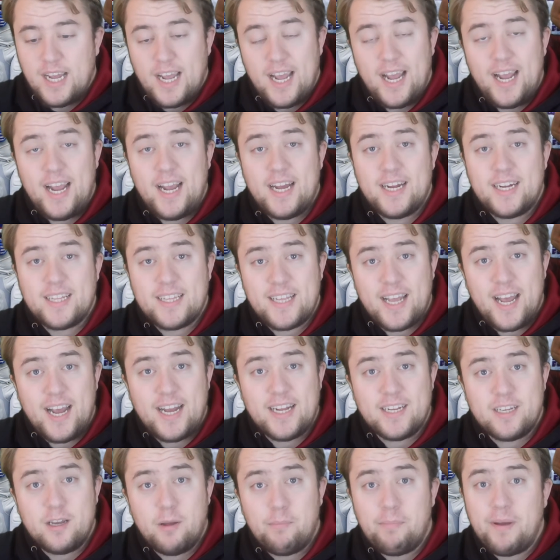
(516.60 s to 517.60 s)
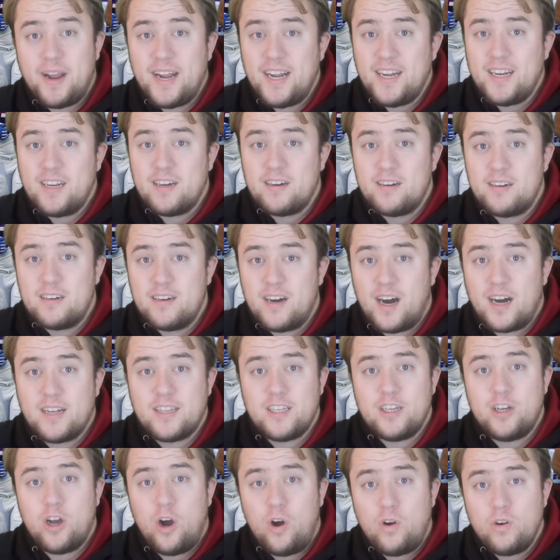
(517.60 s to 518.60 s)
And again, the Bengals are
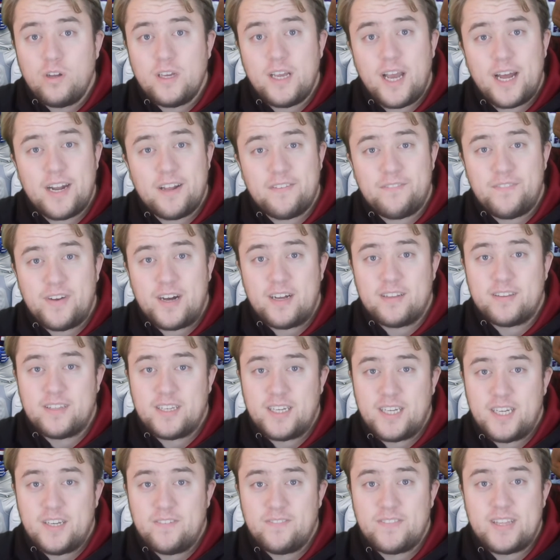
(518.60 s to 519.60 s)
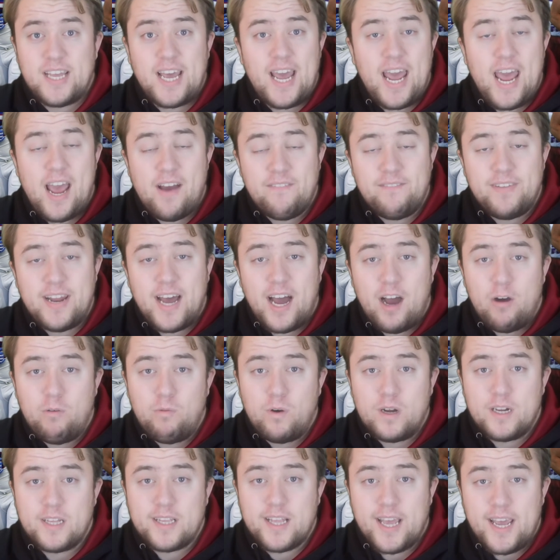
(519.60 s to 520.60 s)
the only NFL team that have not
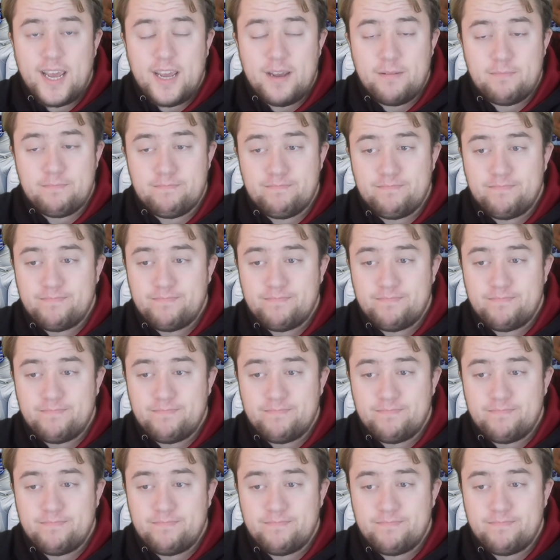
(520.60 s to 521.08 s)
won a game.